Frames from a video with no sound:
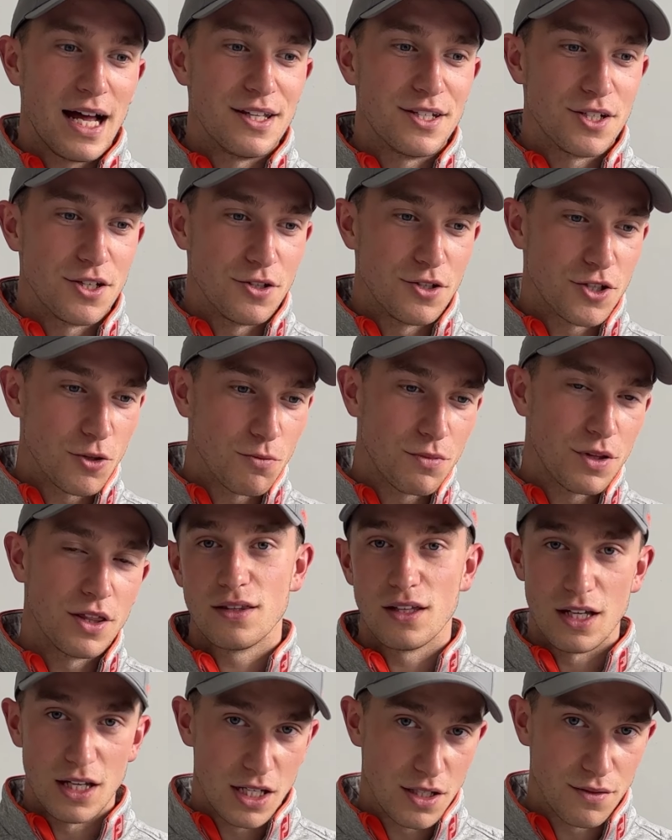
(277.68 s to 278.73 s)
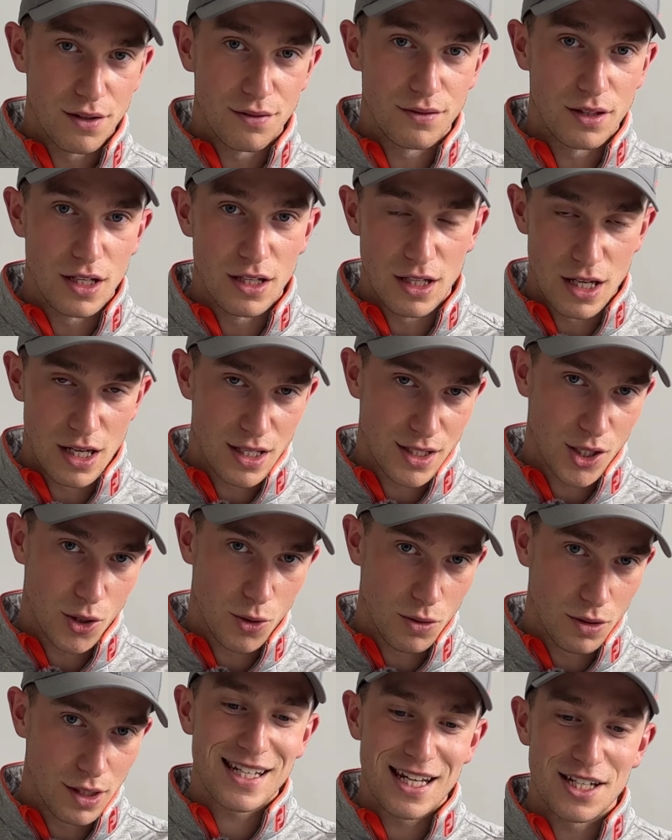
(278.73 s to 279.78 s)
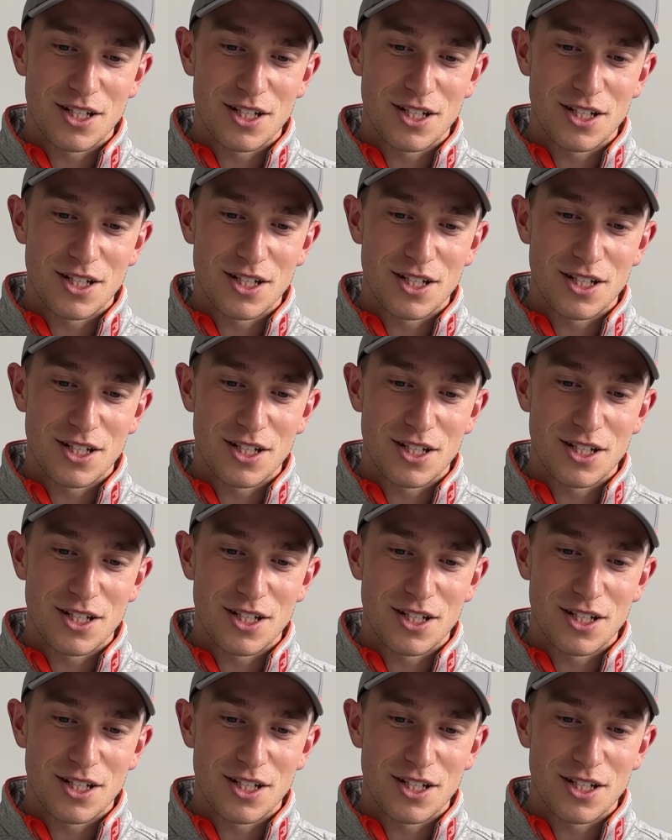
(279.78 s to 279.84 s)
to something that is 15 years old,